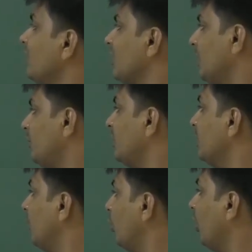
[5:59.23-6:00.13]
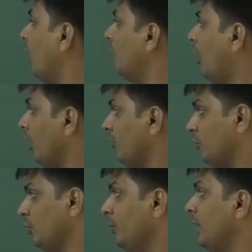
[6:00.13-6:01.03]
slurped the bowl of hot
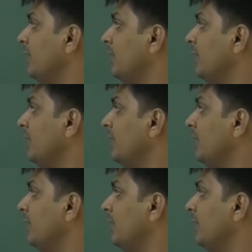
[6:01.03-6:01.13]
soup,